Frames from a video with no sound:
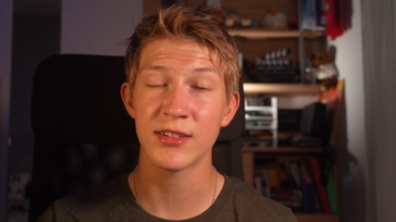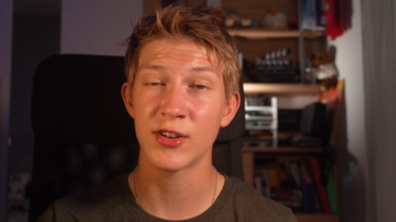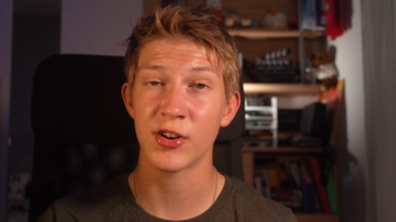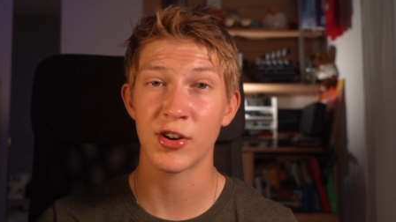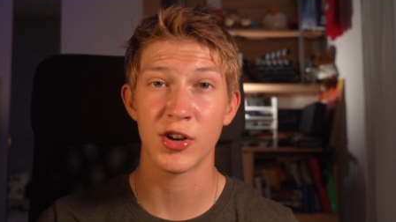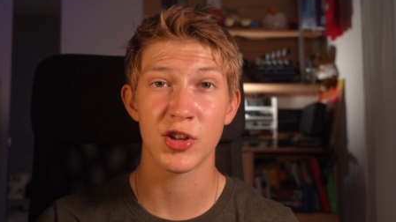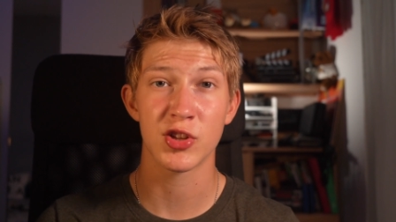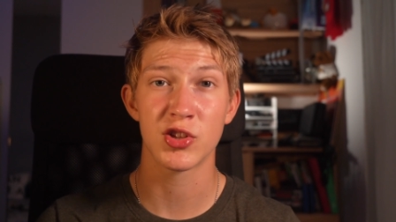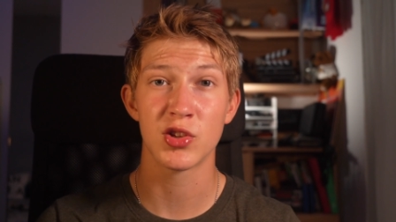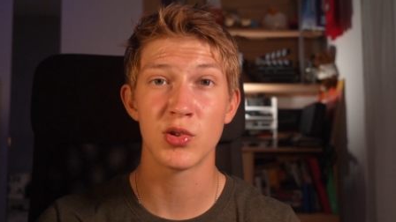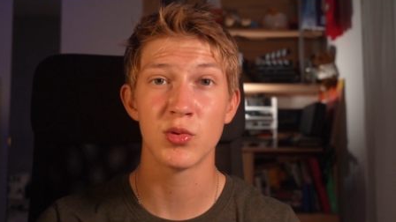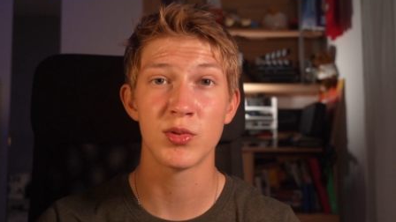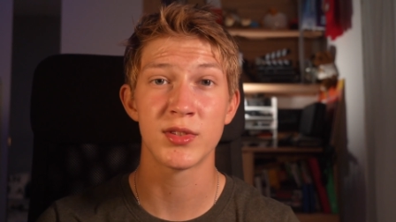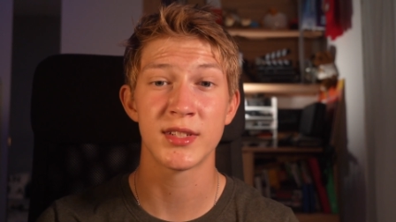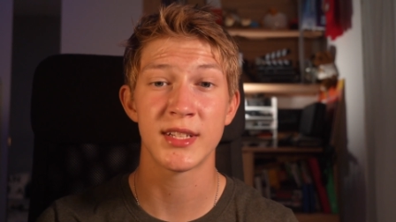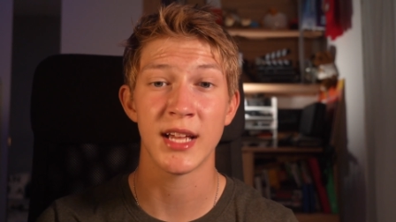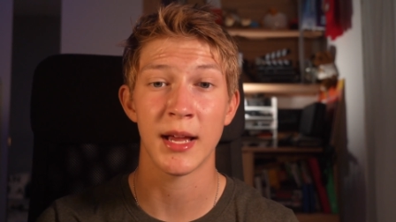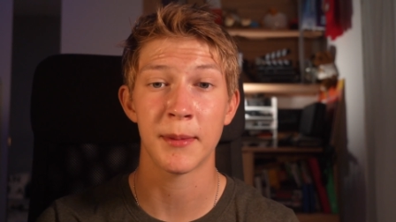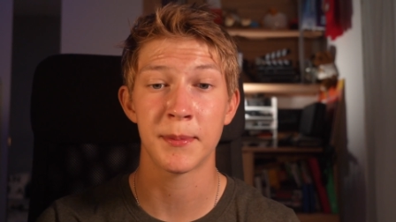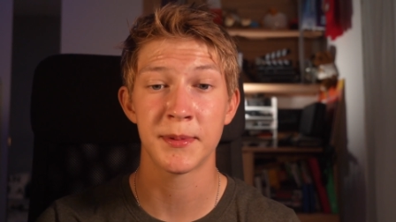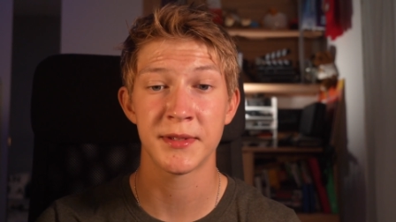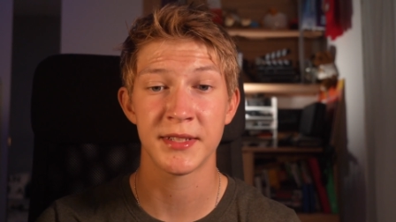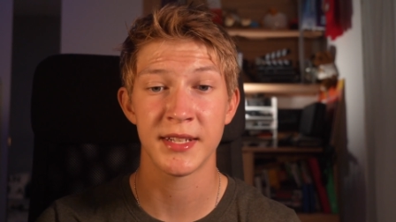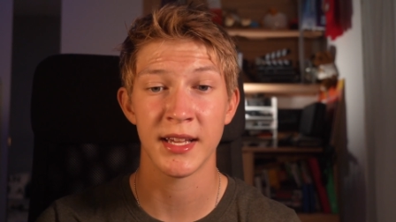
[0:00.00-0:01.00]
are the 2
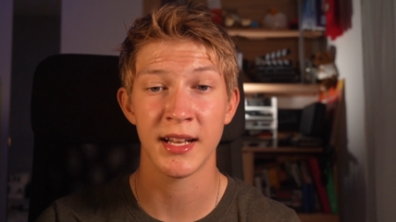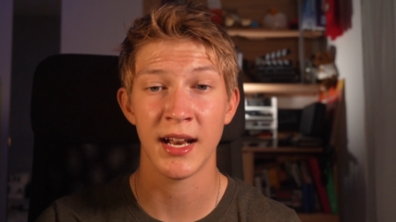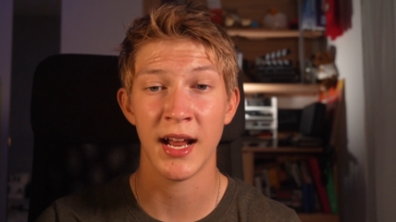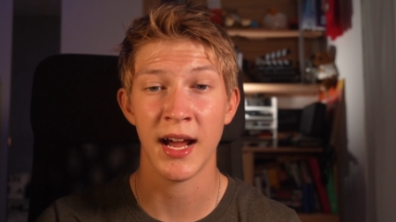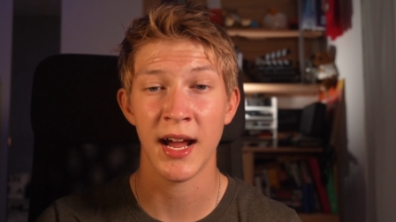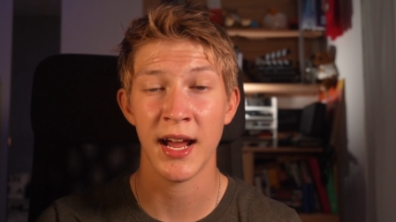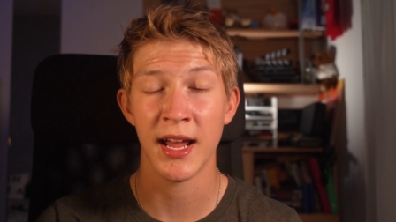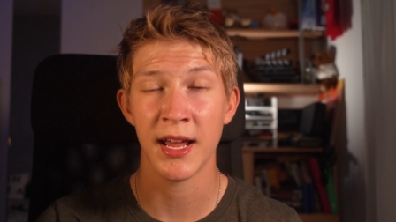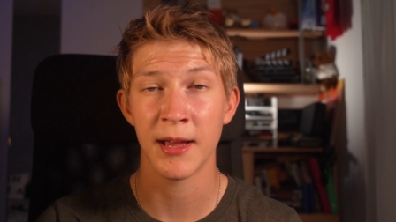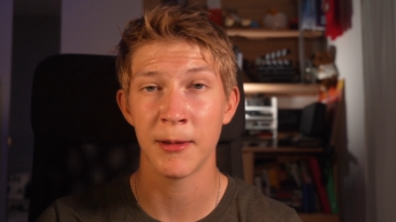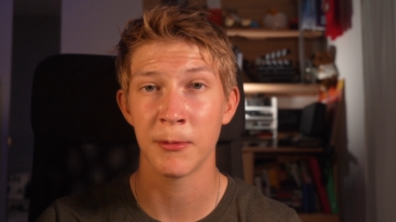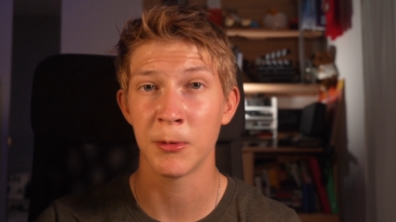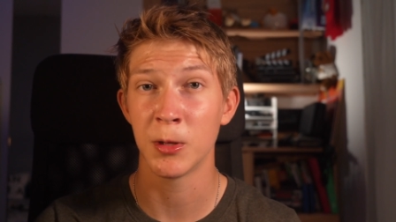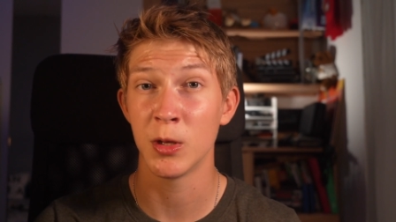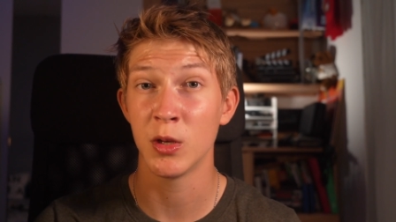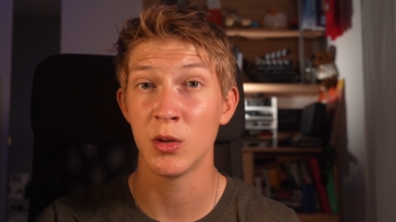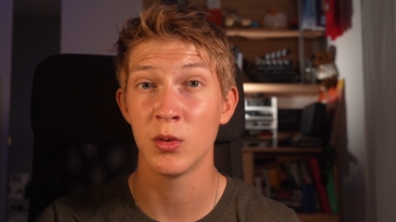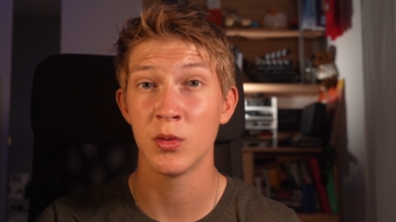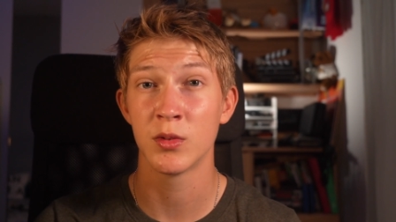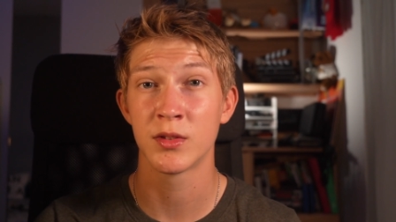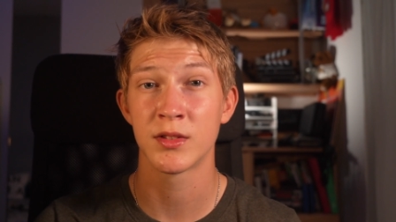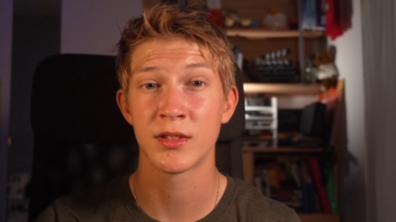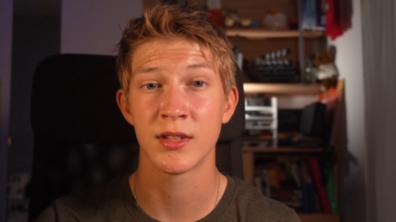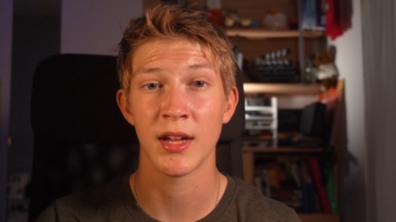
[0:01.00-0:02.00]
steps that I
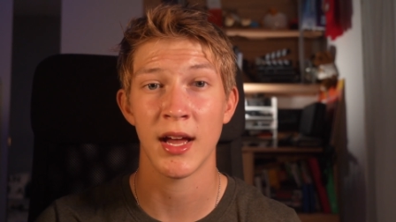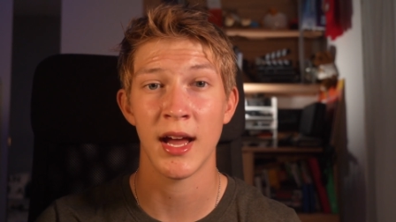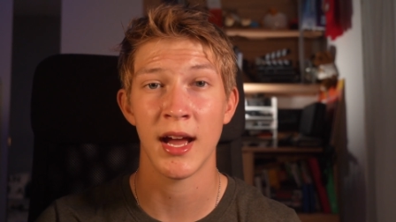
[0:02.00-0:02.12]
use to